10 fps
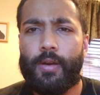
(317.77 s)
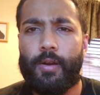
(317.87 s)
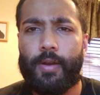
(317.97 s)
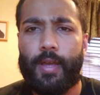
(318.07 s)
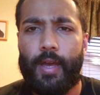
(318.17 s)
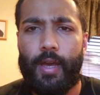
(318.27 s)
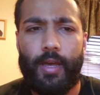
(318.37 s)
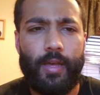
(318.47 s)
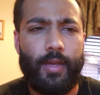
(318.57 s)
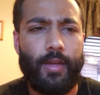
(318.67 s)
Okay,
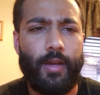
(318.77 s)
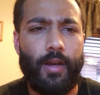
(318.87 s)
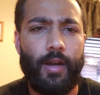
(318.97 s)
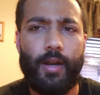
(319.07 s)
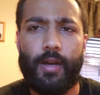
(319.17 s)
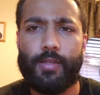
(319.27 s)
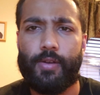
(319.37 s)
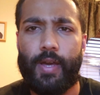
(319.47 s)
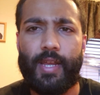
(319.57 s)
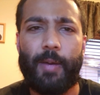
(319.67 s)

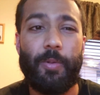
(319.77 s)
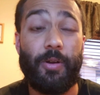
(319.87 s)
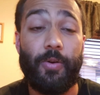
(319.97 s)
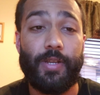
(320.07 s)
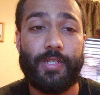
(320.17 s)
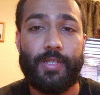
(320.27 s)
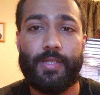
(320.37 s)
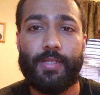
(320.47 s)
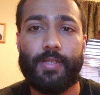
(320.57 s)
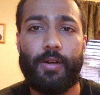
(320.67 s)
so I had a couple of
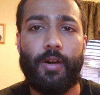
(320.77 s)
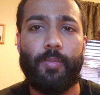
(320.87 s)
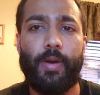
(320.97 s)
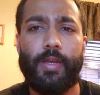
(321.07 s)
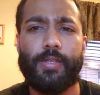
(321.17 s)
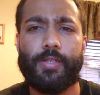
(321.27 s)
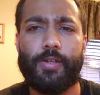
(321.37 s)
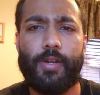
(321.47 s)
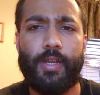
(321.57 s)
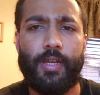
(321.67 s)
questions on my
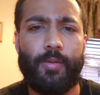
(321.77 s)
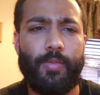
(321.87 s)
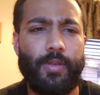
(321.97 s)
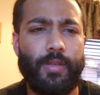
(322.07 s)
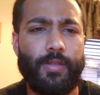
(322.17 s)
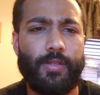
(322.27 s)
Instagram,